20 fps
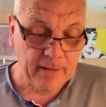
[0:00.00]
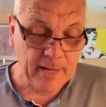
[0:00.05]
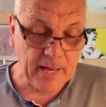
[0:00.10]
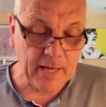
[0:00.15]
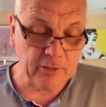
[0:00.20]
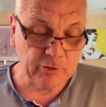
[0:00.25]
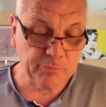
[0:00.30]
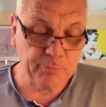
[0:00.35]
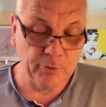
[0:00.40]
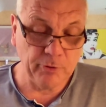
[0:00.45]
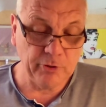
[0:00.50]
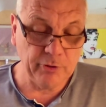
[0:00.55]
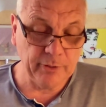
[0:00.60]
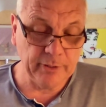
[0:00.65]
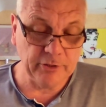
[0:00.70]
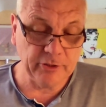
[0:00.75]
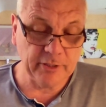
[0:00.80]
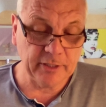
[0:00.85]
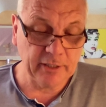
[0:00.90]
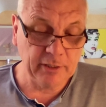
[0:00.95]
has put you
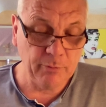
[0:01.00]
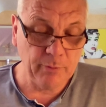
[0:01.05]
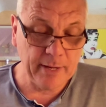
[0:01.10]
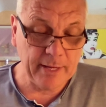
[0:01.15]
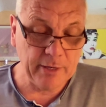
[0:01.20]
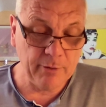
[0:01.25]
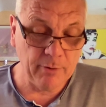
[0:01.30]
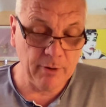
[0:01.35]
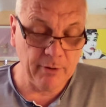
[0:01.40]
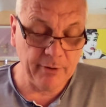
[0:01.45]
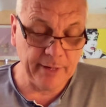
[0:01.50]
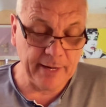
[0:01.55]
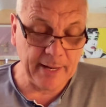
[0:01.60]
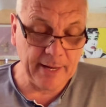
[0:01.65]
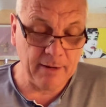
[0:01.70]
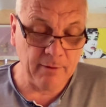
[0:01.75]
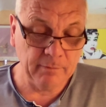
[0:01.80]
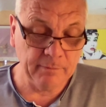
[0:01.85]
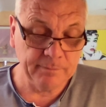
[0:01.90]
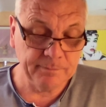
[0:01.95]
exactly where you are
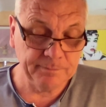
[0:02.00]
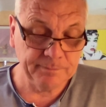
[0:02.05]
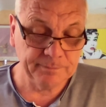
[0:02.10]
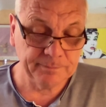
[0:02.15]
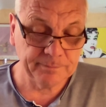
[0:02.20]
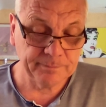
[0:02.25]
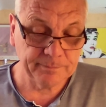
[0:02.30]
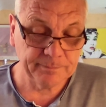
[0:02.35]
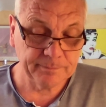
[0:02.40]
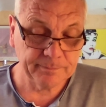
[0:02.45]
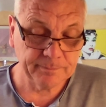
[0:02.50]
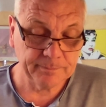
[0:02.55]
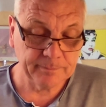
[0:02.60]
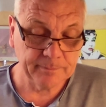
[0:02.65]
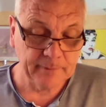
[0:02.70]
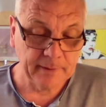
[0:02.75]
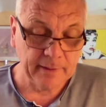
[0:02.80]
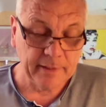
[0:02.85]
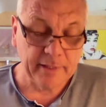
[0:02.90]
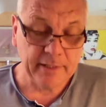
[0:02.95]
now.
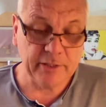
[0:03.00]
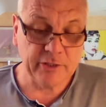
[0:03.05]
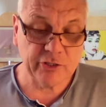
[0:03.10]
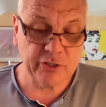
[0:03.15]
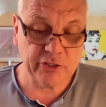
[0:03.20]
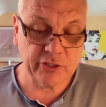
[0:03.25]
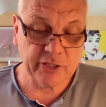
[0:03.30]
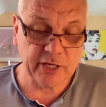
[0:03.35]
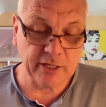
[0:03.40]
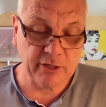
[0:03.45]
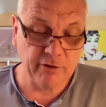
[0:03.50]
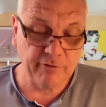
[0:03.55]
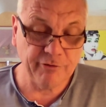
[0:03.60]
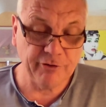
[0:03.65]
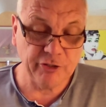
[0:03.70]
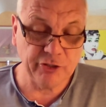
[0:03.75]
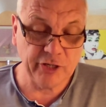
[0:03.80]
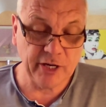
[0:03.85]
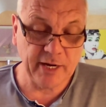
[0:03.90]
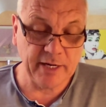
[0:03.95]
It's set off
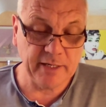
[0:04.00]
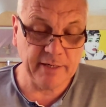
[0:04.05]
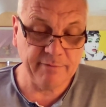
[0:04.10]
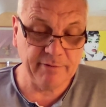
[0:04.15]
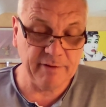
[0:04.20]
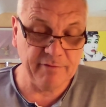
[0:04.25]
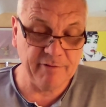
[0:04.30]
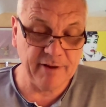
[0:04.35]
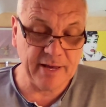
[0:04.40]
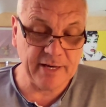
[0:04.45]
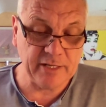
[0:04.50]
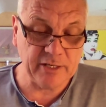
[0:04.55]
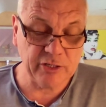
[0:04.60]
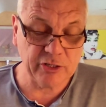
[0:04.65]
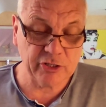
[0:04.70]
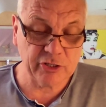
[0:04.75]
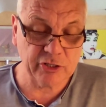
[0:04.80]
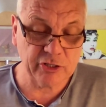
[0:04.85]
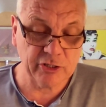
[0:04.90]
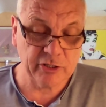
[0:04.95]
a chain of
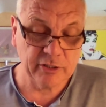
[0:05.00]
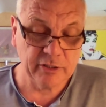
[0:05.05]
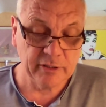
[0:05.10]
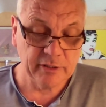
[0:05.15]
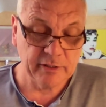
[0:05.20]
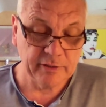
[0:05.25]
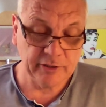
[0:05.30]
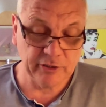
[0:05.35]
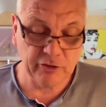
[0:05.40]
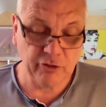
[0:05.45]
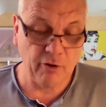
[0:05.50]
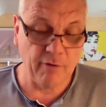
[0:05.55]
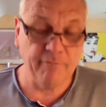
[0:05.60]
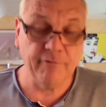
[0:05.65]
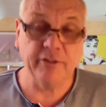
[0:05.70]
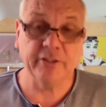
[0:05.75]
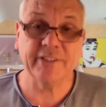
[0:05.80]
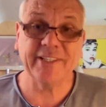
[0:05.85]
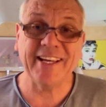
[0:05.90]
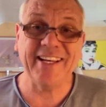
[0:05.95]
events. This
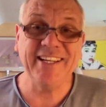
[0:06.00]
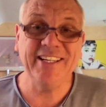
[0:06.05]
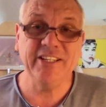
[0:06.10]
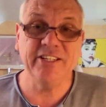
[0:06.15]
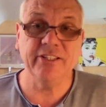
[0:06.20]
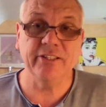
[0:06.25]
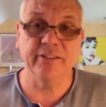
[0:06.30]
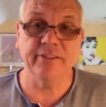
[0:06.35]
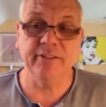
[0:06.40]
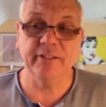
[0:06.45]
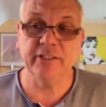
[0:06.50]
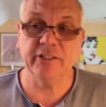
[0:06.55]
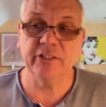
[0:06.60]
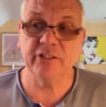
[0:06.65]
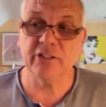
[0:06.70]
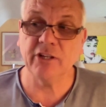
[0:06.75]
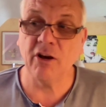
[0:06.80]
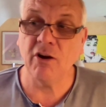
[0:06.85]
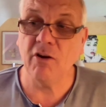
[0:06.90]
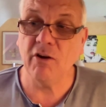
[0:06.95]
conversation,
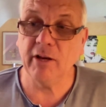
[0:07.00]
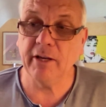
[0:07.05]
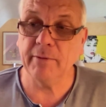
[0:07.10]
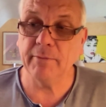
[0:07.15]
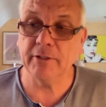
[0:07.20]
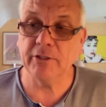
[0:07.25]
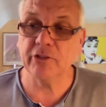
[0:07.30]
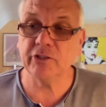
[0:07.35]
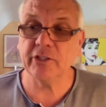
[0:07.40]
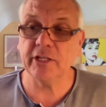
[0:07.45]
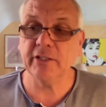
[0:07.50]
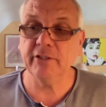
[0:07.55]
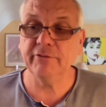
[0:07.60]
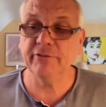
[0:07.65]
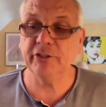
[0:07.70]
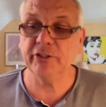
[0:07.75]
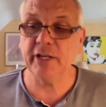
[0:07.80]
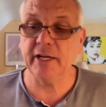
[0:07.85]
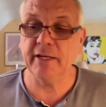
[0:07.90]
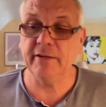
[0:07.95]
this argument, set
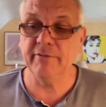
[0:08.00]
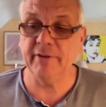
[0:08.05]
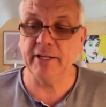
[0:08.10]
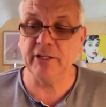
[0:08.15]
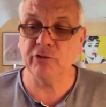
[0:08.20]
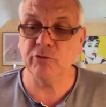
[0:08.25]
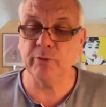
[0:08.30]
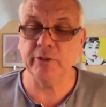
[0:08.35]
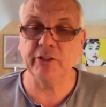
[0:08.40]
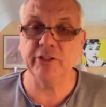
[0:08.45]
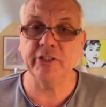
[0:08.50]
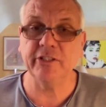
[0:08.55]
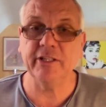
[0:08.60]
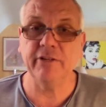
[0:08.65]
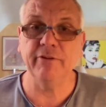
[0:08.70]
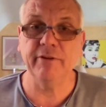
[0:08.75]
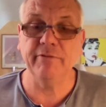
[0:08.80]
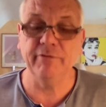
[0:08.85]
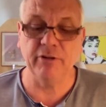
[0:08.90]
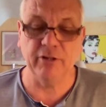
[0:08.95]
off a chain of events which is
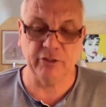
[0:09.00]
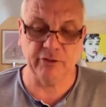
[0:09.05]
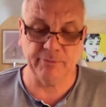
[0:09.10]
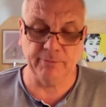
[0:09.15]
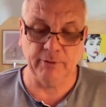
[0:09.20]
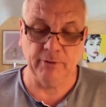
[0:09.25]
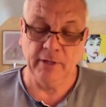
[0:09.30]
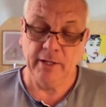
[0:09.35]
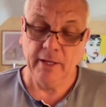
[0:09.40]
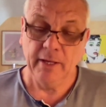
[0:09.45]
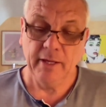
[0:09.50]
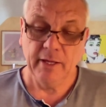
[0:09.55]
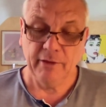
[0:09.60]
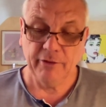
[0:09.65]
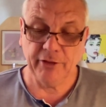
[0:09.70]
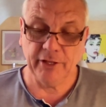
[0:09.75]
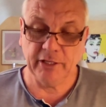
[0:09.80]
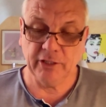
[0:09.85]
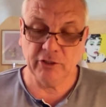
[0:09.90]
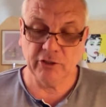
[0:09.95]
irreversible.
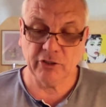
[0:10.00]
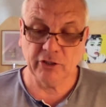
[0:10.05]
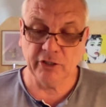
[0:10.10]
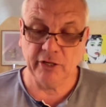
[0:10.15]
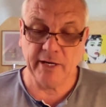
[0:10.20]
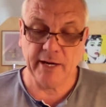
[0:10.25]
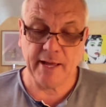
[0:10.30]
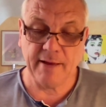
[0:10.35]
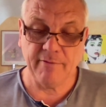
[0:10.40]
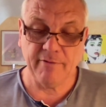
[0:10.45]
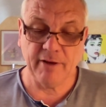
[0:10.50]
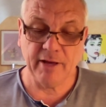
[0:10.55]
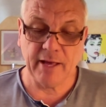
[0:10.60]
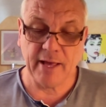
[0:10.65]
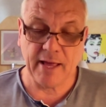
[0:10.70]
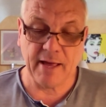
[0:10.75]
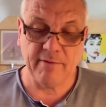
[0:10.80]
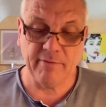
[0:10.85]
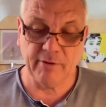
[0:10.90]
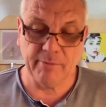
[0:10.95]
Things can never,
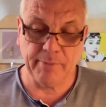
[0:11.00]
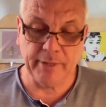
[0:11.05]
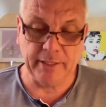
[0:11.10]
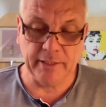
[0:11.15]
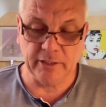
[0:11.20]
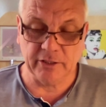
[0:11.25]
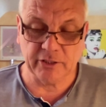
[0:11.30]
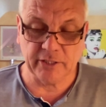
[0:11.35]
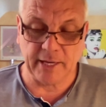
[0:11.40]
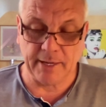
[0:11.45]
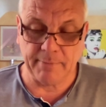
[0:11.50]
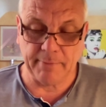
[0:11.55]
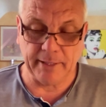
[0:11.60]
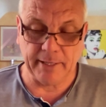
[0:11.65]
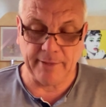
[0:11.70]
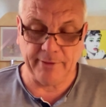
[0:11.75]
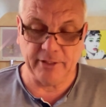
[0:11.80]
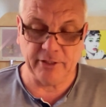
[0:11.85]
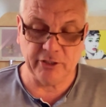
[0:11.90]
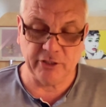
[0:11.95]
ever be the same
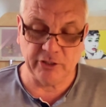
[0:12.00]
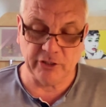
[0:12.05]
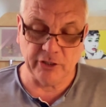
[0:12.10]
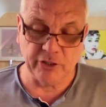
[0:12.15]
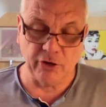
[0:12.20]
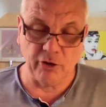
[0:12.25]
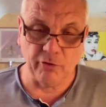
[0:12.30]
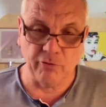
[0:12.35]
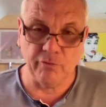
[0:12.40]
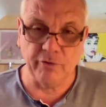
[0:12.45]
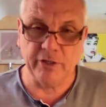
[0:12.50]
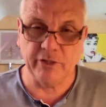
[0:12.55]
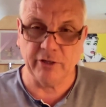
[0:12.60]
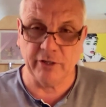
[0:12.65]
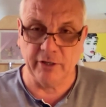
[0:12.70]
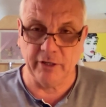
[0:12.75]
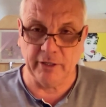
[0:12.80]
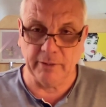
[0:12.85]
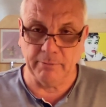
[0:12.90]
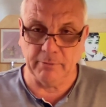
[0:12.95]
again. This is a
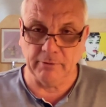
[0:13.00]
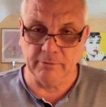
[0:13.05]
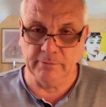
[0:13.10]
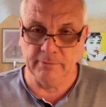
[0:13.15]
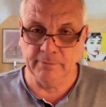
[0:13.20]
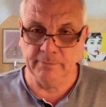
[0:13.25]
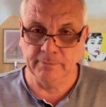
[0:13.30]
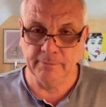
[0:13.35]
non-returnable,